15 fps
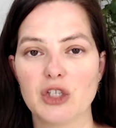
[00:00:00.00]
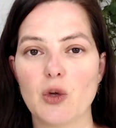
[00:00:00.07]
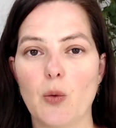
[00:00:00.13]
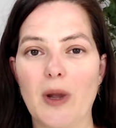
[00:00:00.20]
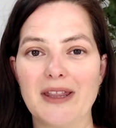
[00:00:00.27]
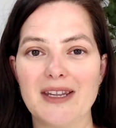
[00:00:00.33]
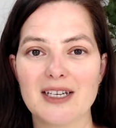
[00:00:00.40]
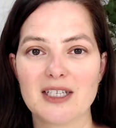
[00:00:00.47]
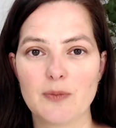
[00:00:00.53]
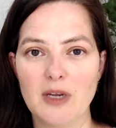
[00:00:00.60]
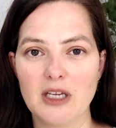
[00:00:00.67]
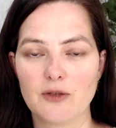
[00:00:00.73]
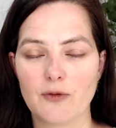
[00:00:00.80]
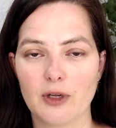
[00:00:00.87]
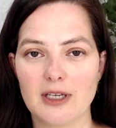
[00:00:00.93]
what this
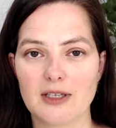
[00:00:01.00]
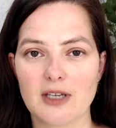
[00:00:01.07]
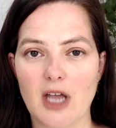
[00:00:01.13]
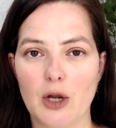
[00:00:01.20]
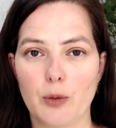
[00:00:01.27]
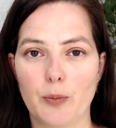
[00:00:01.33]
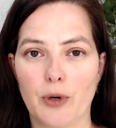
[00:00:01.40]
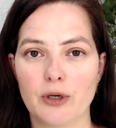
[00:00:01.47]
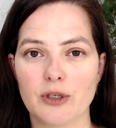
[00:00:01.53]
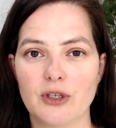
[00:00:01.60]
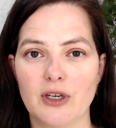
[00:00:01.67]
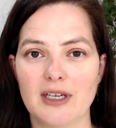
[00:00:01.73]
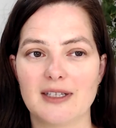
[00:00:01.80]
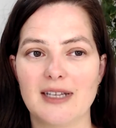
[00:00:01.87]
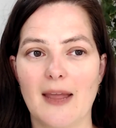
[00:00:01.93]
means for this other
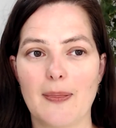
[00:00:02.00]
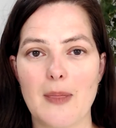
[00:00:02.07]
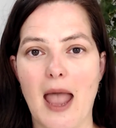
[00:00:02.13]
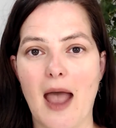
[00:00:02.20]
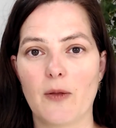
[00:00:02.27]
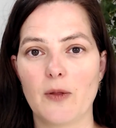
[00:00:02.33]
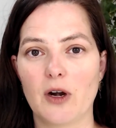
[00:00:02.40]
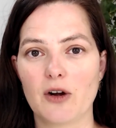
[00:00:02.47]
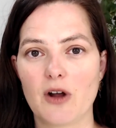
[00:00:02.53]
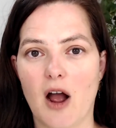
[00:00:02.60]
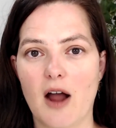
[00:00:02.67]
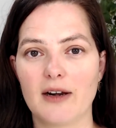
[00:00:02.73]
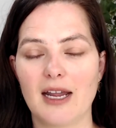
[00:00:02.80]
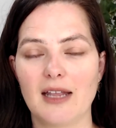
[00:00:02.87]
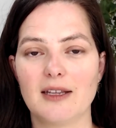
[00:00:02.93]
person is that now their
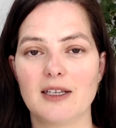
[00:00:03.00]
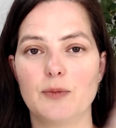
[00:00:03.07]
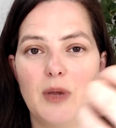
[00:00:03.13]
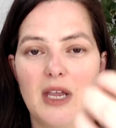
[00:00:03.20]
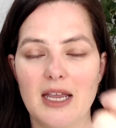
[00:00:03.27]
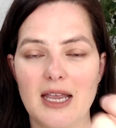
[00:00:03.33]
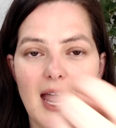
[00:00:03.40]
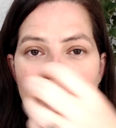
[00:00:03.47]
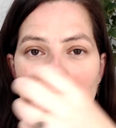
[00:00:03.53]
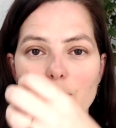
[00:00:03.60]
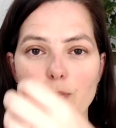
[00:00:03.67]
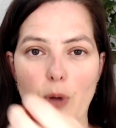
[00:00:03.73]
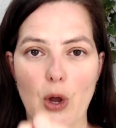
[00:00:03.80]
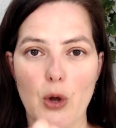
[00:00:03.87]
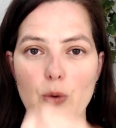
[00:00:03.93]
content is being
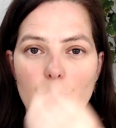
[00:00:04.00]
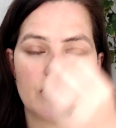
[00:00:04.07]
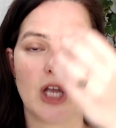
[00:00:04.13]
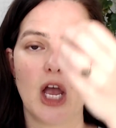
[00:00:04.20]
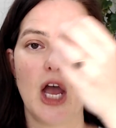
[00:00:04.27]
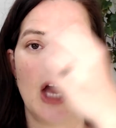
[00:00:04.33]
exposed